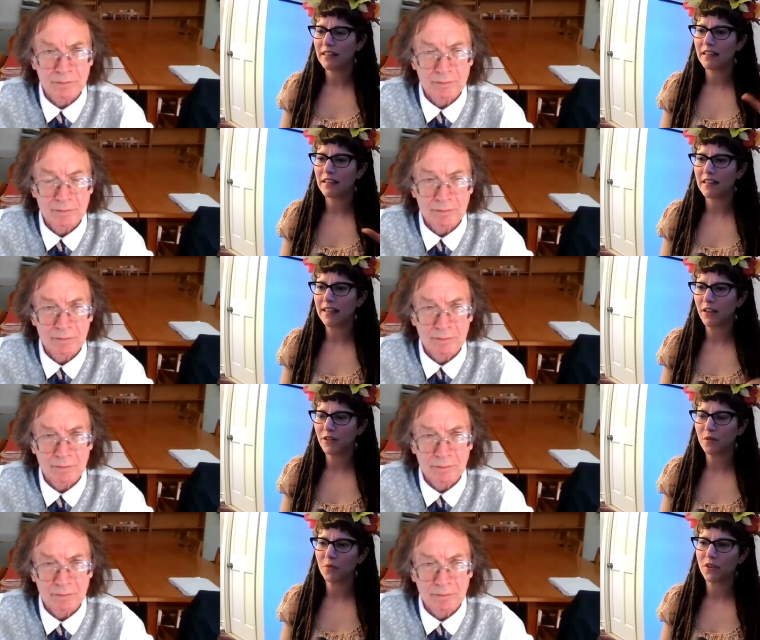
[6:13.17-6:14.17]
Speaker 1: the, the
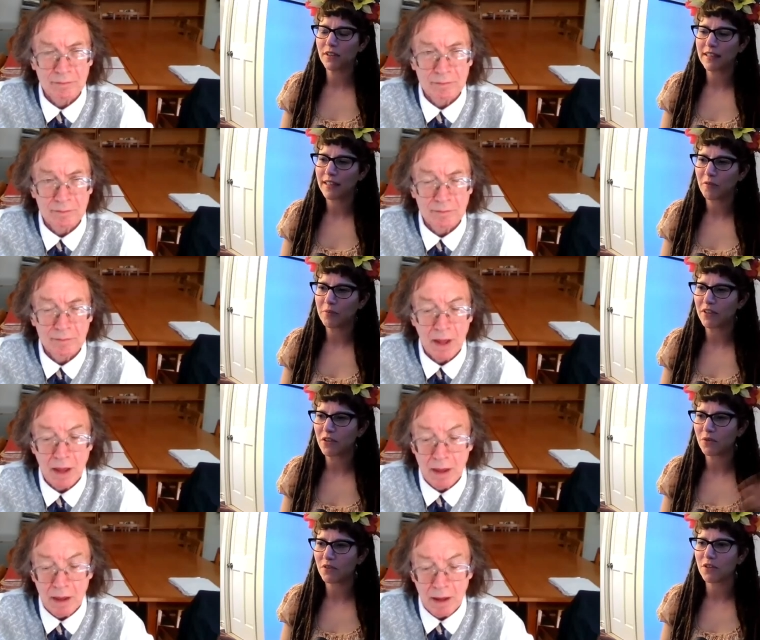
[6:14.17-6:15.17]
Celtic world that have
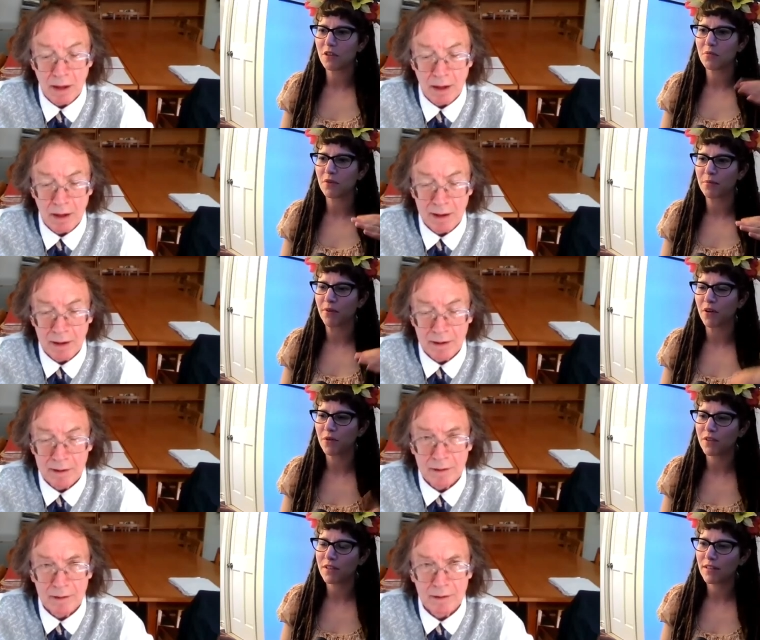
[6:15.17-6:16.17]
been sort of
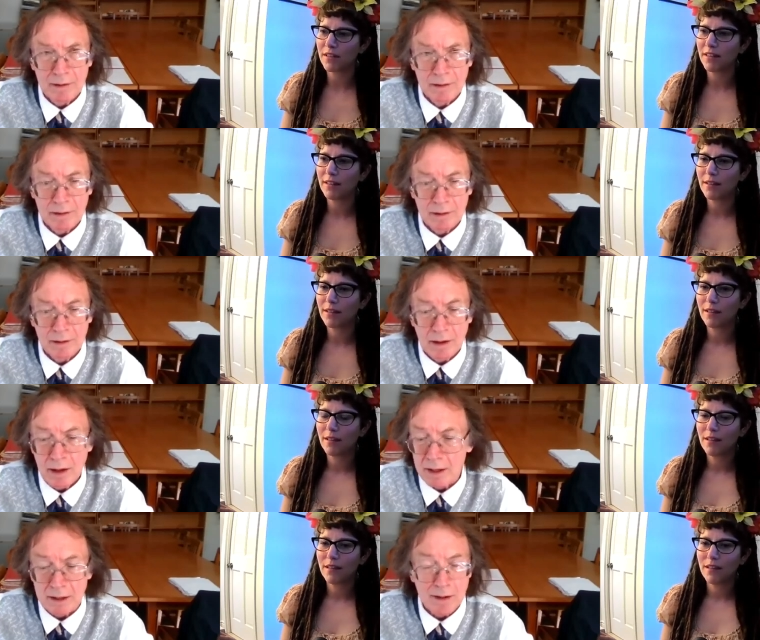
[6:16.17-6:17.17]
superimposed?
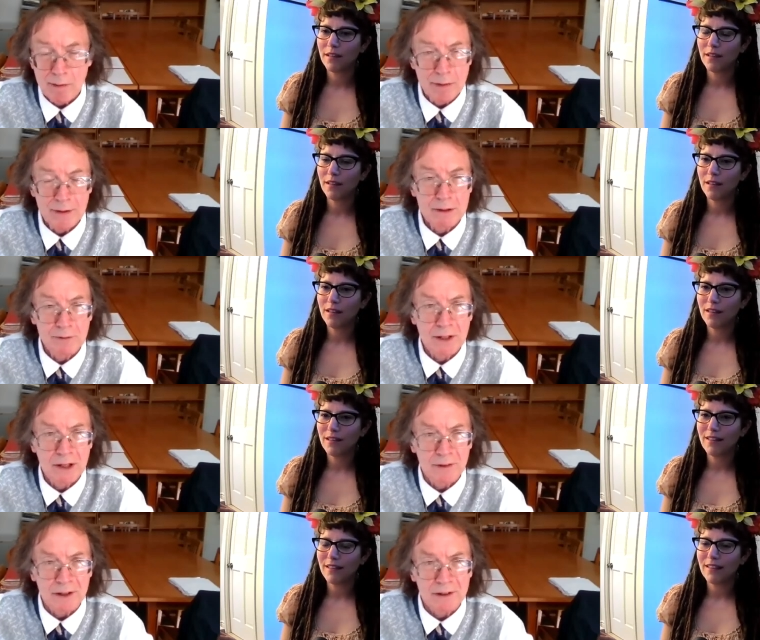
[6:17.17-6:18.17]
Speaker 2: I can't think of
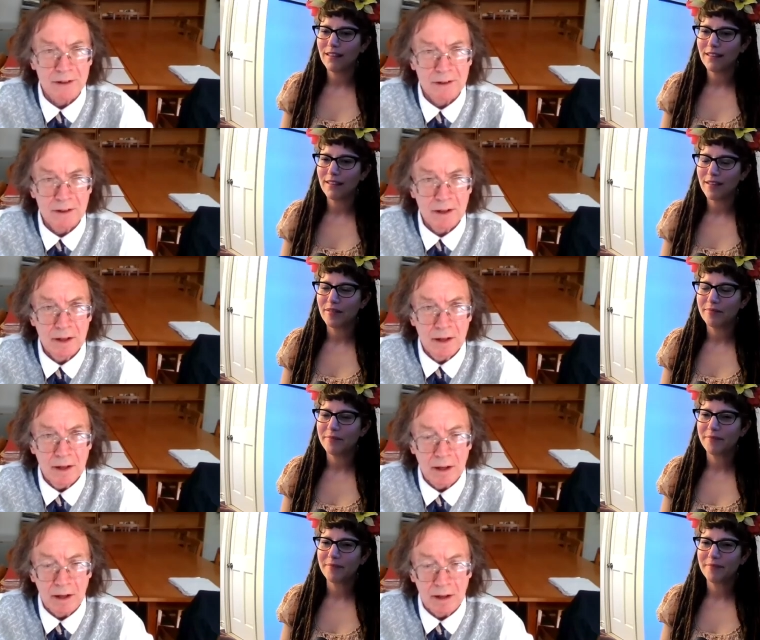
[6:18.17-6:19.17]
another.
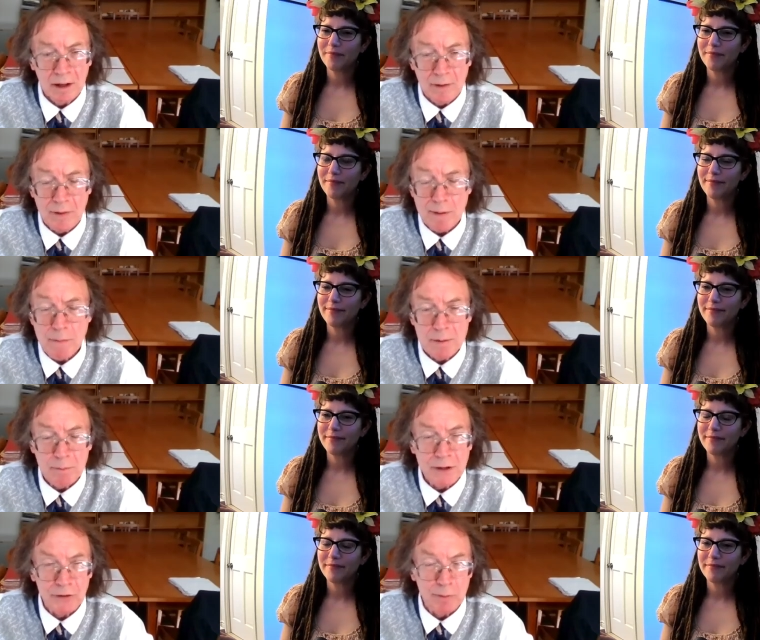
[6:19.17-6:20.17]
Uh, and there
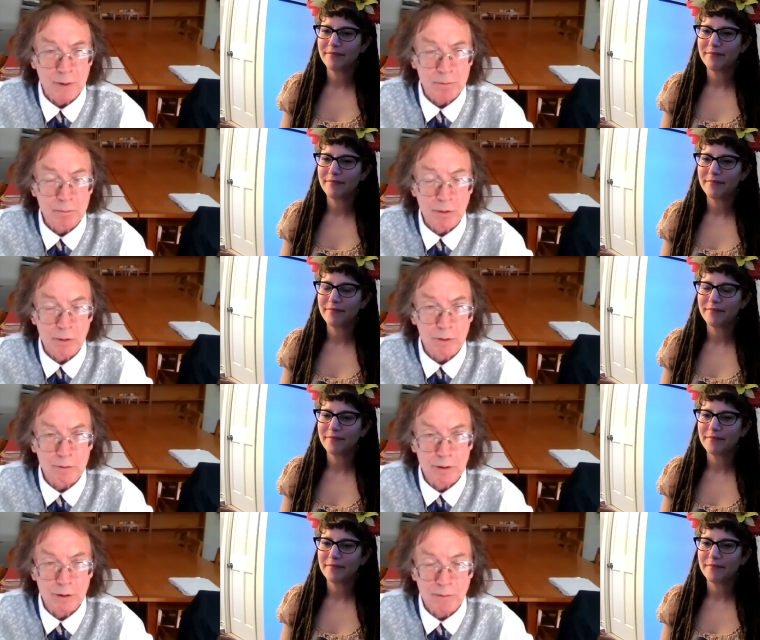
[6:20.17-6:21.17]
may be some
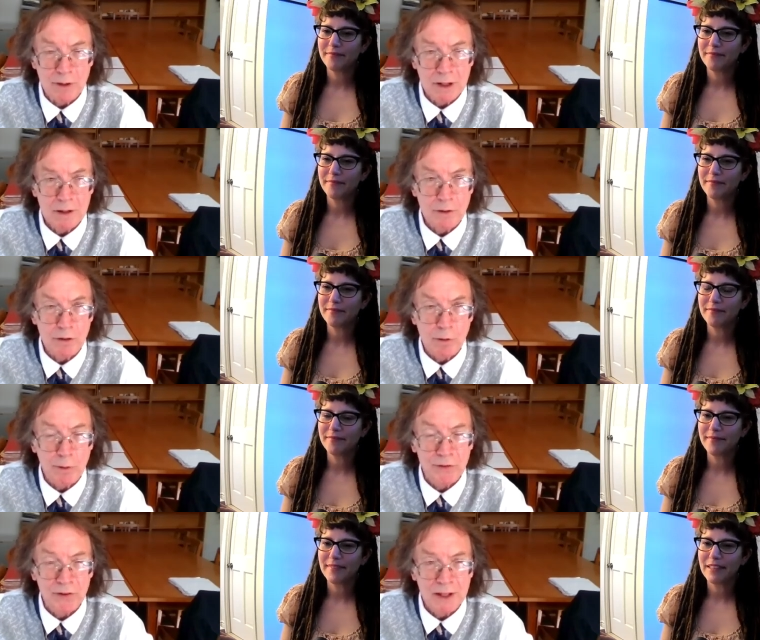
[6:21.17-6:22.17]
import from the, the Norse